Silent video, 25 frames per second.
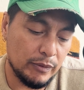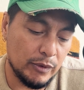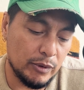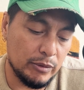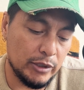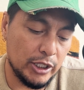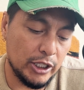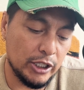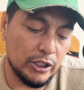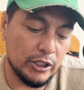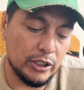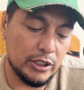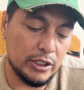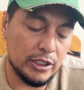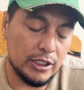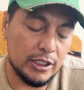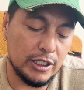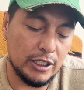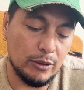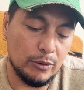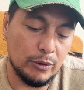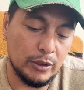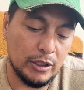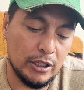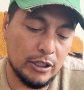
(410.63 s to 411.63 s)
I'm curious to
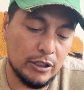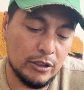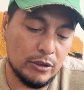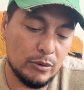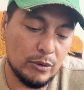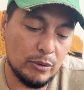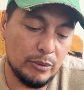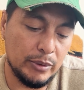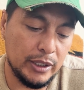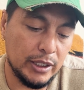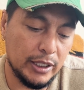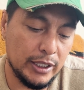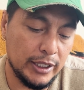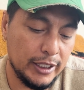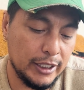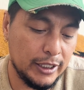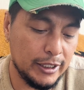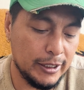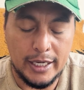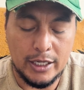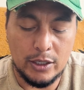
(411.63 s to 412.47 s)
see what those will be like.